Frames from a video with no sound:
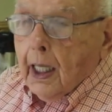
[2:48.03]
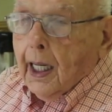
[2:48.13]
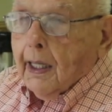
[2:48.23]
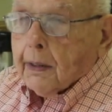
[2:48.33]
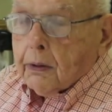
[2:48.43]

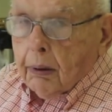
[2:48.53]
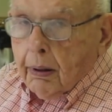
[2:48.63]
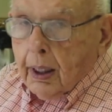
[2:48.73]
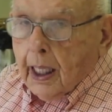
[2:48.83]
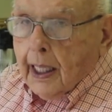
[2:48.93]

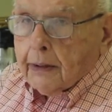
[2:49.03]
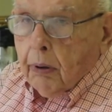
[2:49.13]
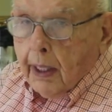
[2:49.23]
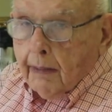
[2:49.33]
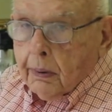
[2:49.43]
I
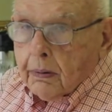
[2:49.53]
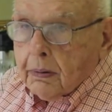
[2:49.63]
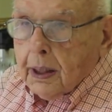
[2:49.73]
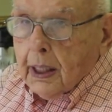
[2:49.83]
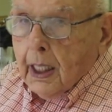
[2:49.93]

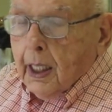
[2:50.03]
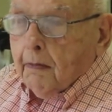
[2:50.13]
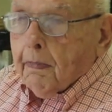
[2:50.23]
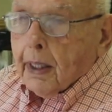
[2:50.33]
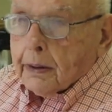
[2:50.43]
traveled,
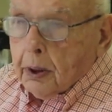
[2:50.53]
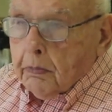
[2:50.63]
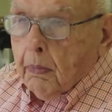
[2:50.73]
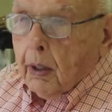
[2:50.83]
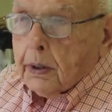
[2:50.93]
but to
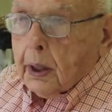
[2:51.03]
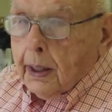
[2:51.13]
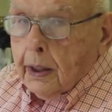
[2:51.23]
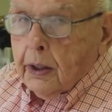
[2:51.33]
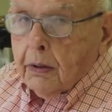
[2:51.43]

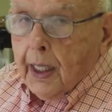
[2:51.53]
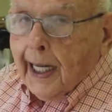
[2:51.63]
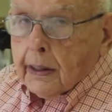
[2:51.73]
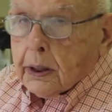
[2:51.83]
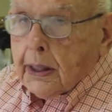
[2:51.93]
mostly the
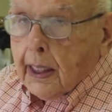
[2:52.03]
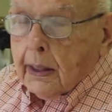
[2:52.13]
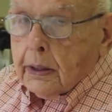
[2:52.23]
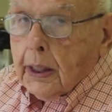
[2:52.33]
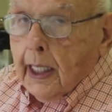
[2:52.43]
United
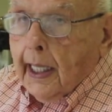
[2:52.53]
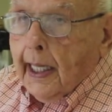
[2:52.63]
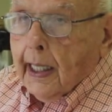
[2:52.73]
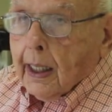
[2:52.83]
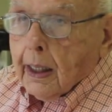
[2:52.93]
States
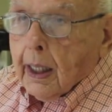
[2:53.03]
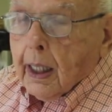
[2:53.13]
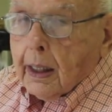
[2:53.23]
and